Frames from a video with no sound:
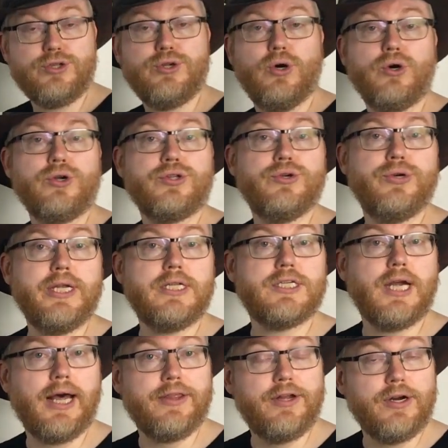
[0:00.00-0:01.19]
talk to each
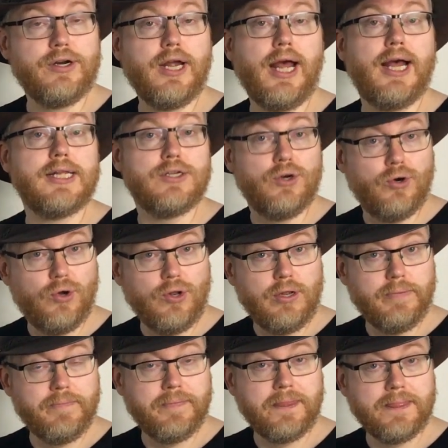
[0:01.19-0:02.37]
other at all.
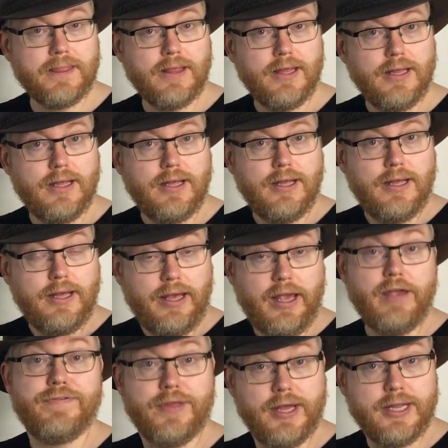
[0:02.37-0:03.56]

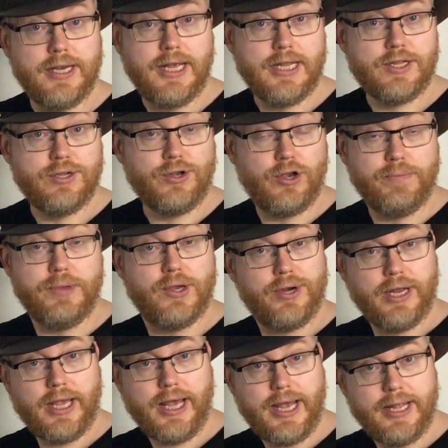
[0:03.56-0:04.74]
If they need to
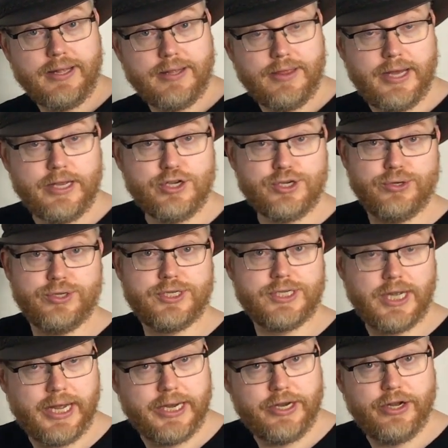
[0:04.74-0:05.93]
communicate, they should
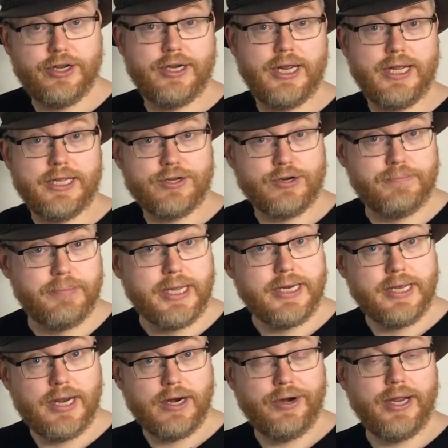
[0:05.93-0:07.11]
send an
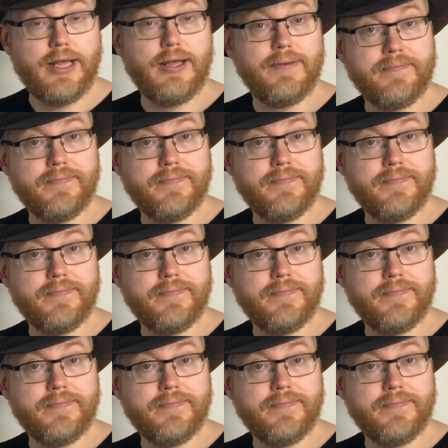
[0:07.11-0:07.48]
intermediary.